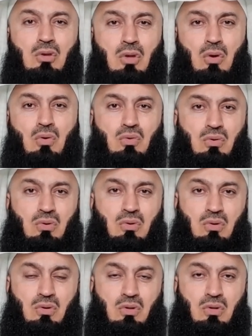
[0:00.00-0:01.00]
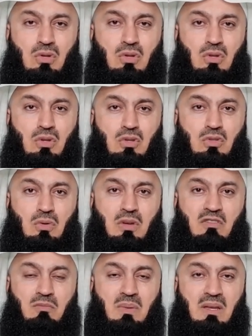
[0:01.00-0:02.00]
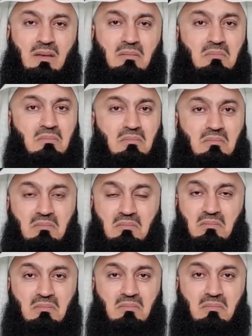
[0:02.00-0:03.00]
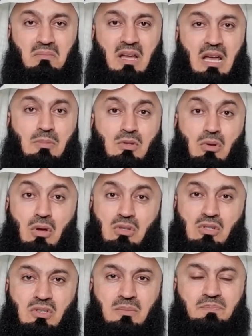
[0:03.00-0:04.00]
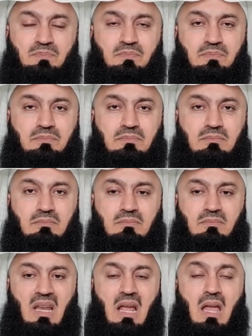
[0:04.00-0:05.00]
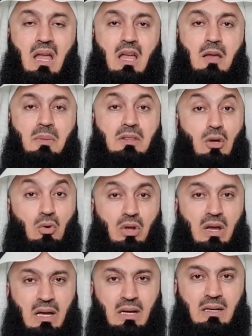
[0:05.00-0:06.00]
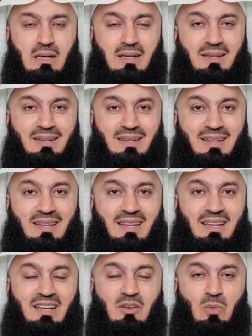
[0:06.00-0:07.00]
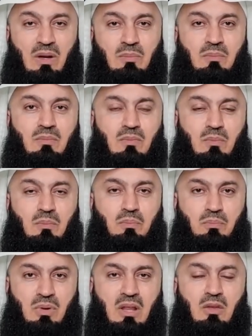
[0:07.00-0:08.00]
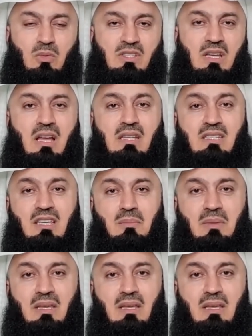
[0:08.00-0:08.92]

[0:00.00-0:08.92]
known to have been perhaps lost. But the Quran, one brother was asking